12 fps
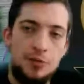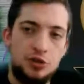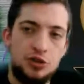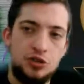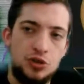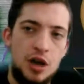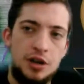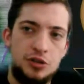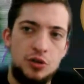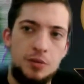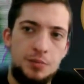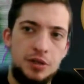they're just trying to
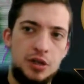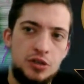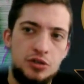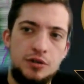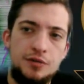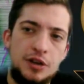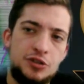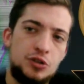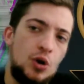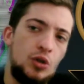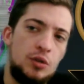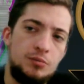do it because their investor
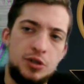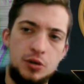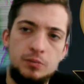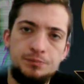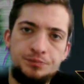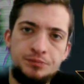told them to.